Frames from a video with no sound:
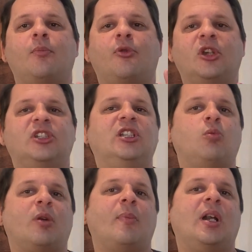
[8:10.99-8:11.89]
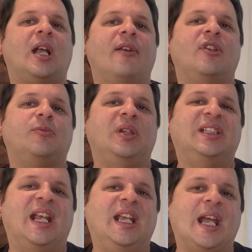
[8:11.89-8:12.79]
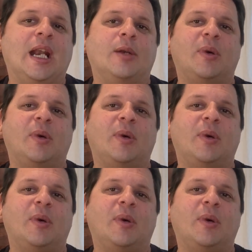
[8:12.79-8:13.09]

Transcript: this is what my life has been dedicated.